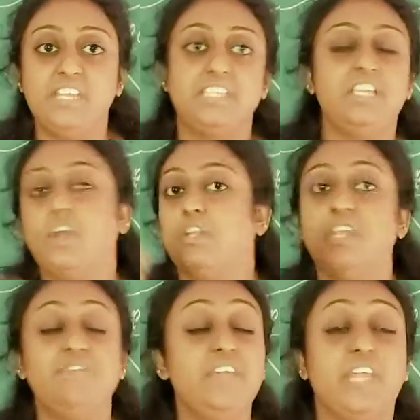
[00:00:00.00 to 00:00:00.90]
easily, or
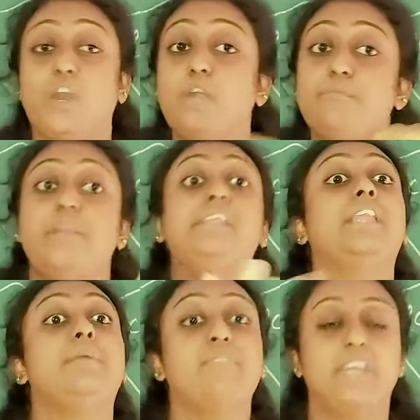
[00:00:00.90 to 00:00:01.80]
we cannot
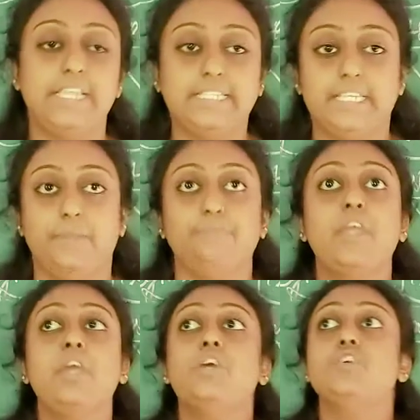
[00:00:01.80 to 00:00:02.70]
melt them very easily.
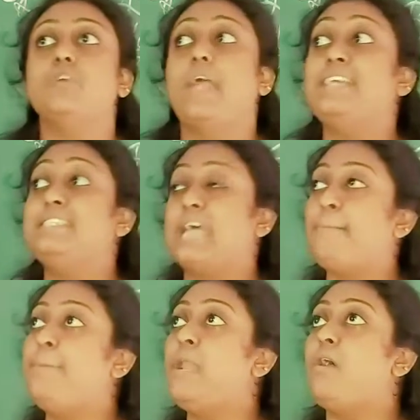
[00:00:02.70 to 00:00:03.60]
So
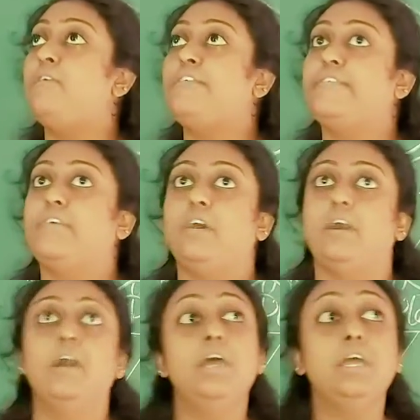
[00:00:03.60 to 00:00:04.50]
example of
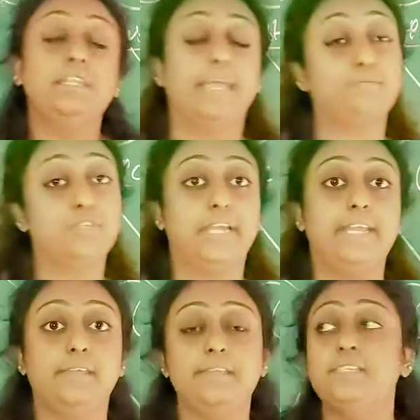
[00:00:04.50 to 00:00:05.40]

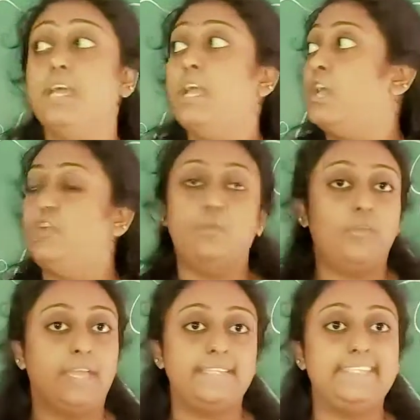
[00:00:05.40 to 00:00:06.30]
thermosetting means,
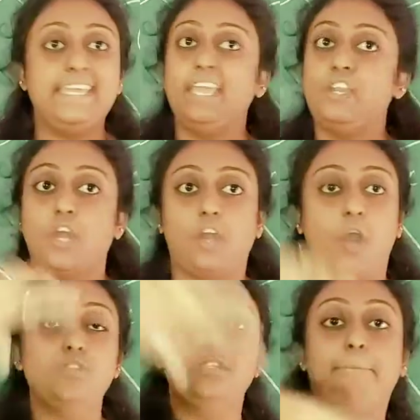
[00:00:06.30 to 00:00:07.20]
you can see in your
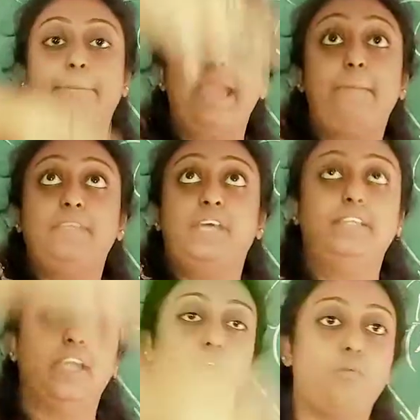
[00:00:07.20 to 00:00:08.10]
house the pipes
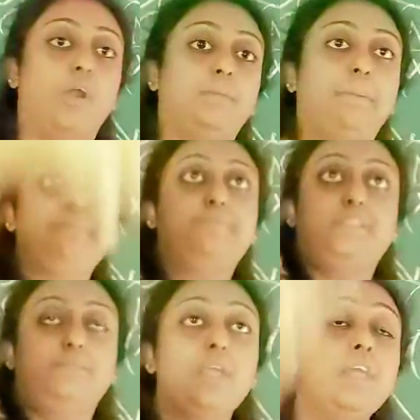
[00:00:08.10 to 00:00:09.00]
are there, no, water
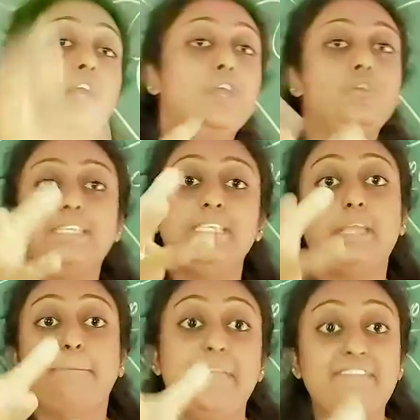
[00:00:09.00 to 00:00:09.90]
pipes. You can see
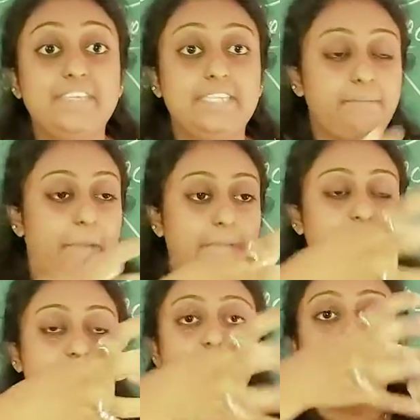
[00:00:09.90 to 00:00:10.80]
the PVC
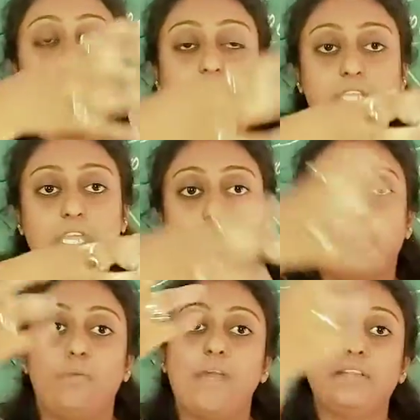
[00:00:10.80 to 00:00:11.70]
pipes, the
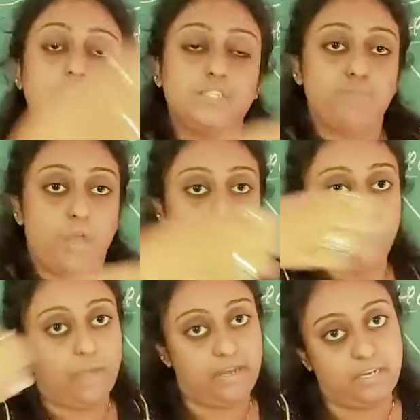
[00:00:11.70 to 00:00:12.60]
thicker one, the
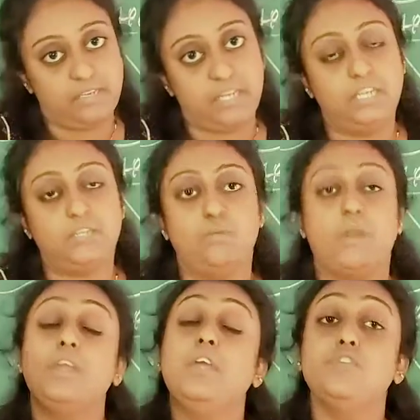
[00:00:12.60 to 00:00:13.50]
smaller one, the little
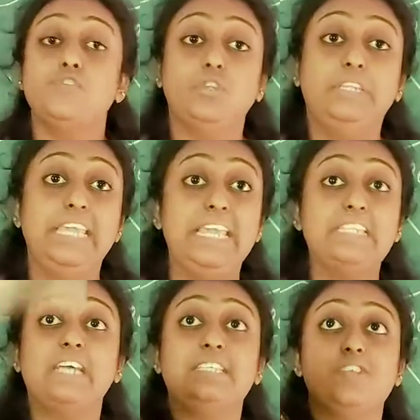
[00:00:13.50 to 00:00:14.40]
one. So
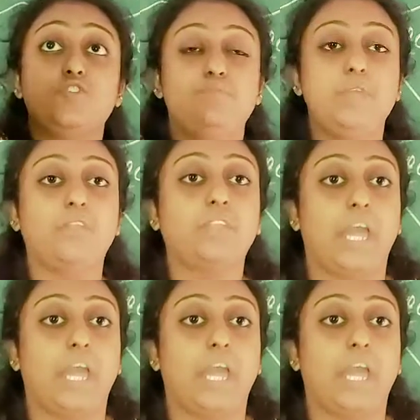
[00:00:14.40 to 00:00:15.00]
these are said to be a